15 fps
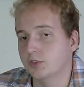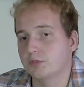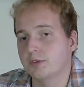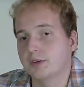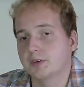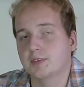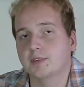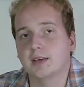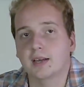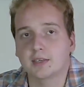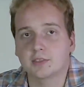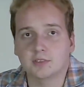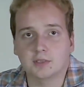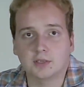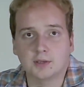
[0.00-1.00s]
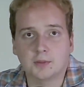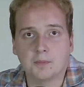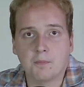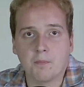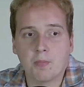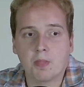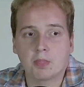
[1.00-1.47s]
a very toxic
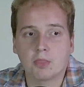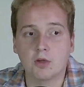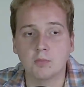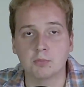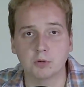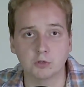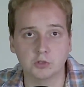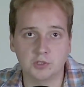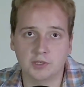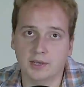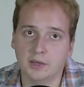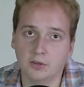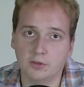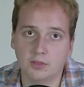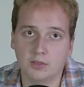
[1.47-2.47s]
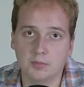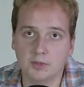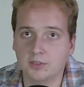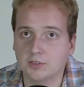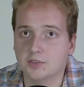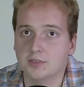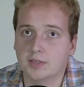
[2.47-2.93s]
approach to health,
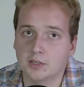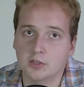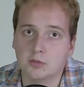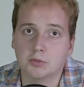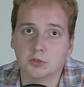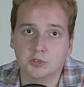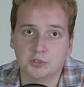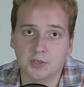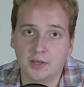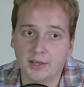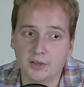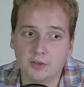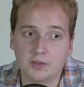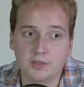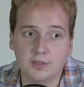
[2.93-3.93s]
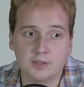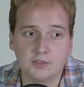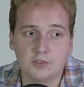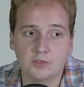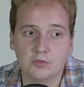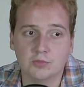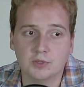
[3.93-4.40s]
because it's not an approach to health.
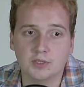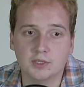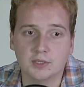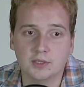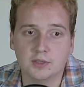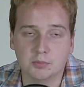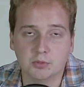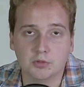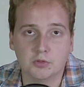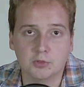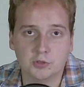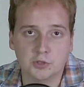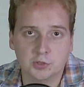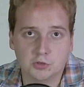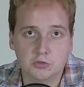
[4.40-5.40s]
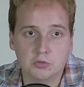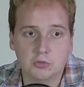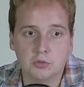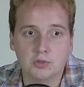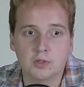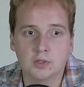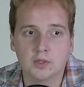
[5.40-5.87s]
It's really an approach
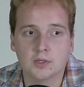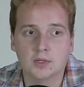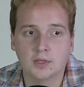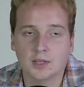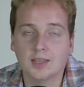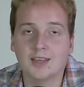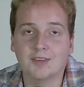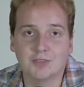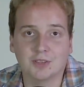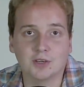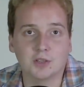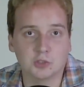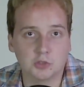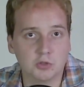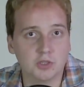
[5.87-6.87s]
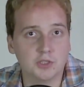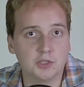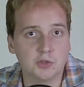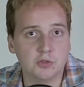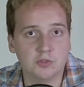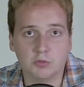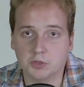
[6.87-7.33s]
to lifelong drug
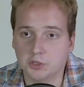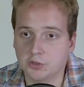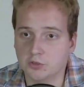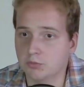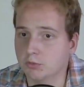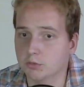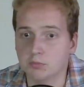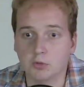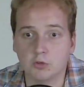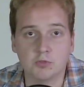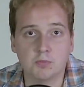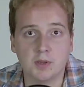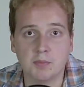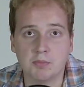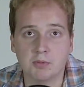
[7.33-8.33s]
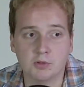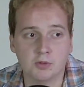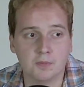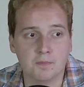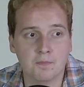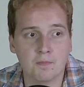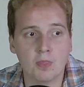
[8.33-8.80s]
use, which is what most
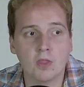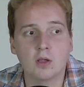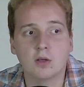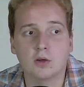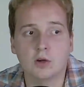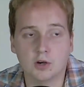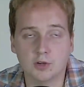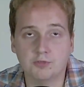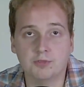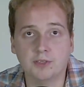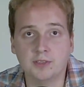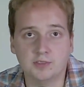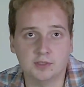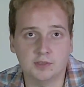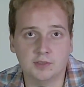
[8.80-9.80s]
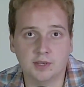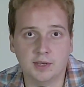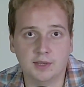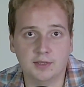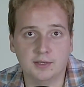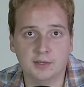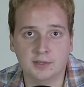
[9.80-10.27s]
people are facing
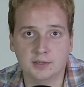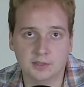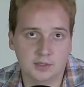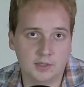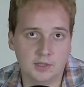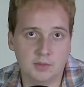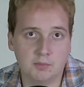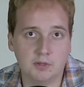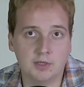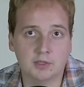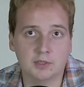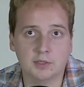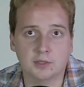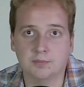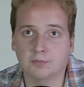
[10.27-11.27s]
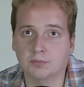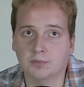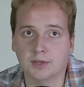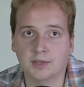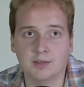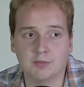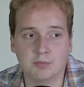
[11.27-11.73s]
today in America,
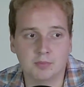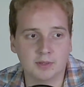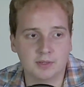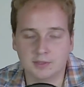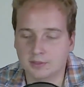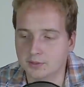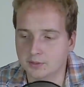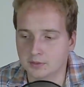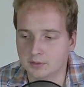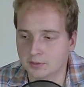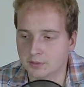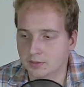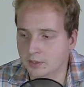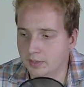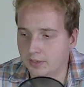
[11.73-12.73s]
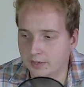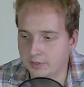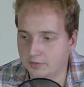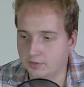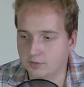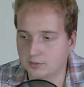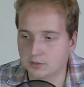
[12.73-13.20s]
right? Everybody
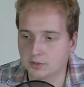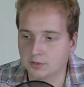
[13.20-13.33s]
has